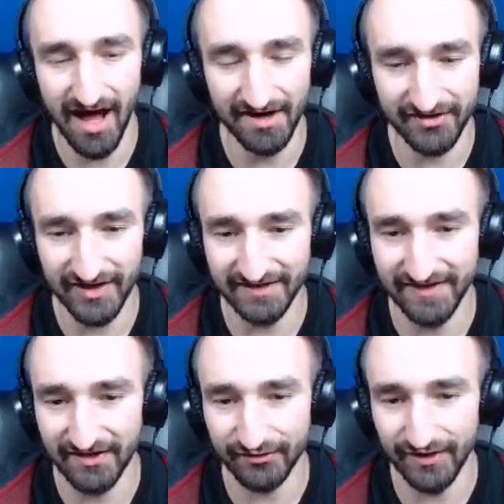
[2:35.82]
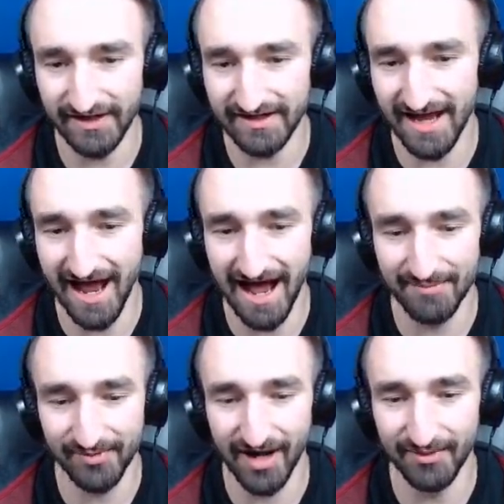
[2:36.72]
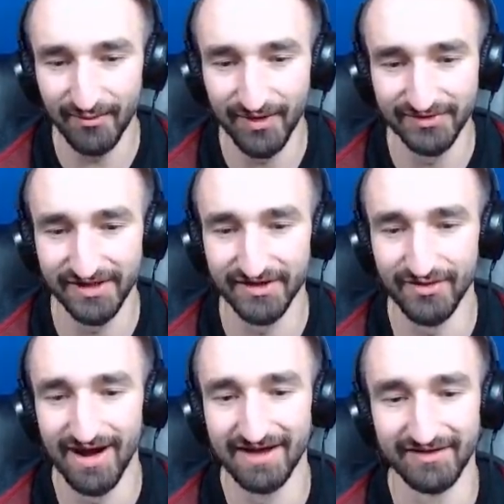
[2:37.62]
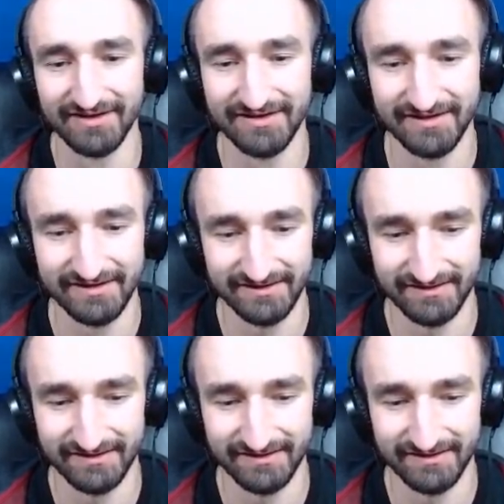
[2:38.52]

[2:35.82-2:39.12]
Honestly, at this rate, yeah, I probably will need a new island.